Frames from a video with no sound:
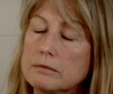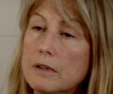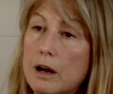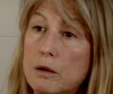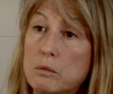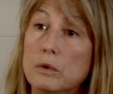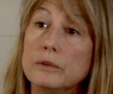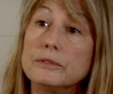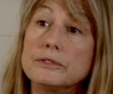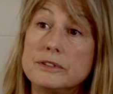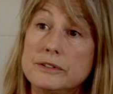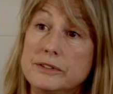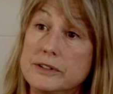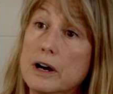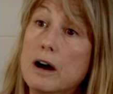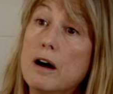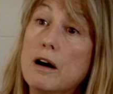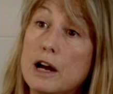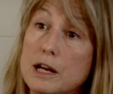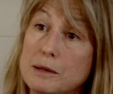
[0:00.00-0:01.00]
want to
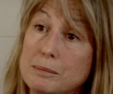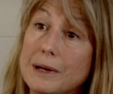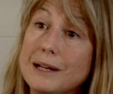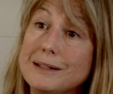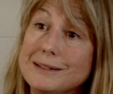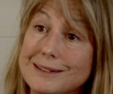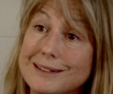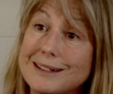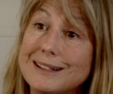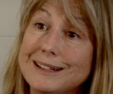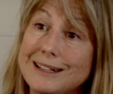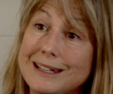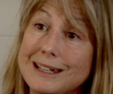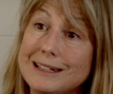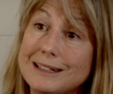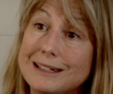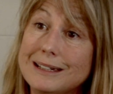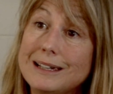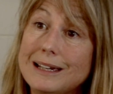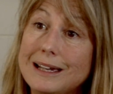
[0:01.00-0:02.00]
die
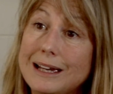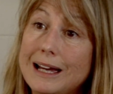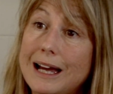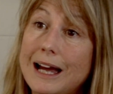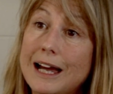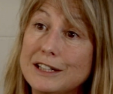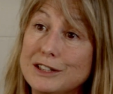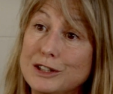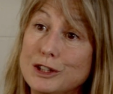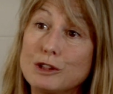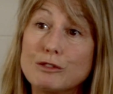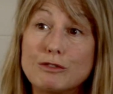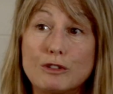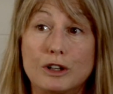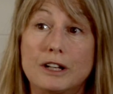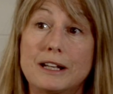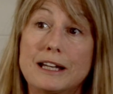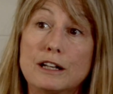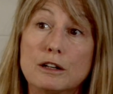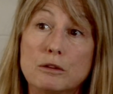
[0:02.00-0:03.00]
basically, and you've got
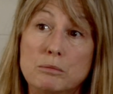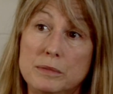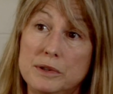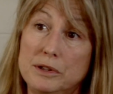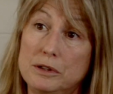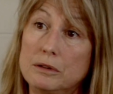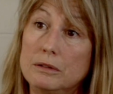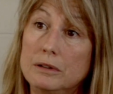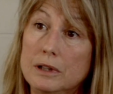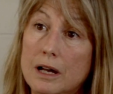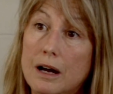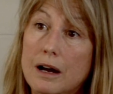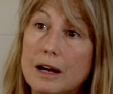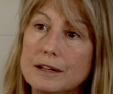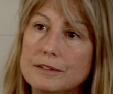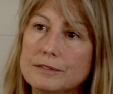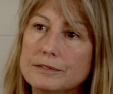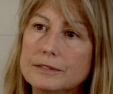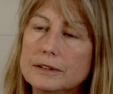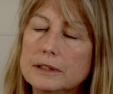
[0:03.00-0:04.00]
to get on with your
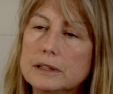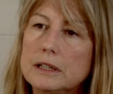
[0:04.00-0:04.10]
life.